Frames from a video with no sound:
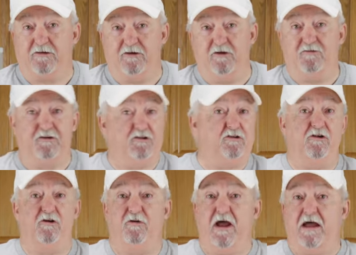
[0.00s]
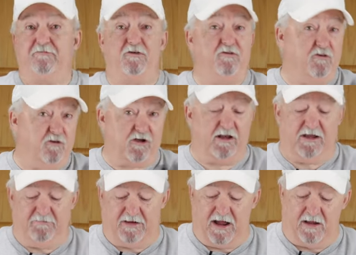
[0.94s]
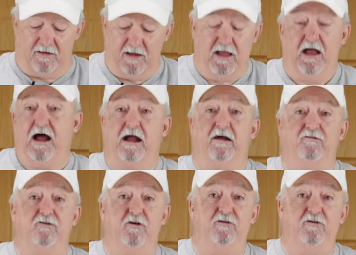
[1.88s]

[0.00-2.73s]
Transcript: to use it, you don't have to, you can leave it out. I got 2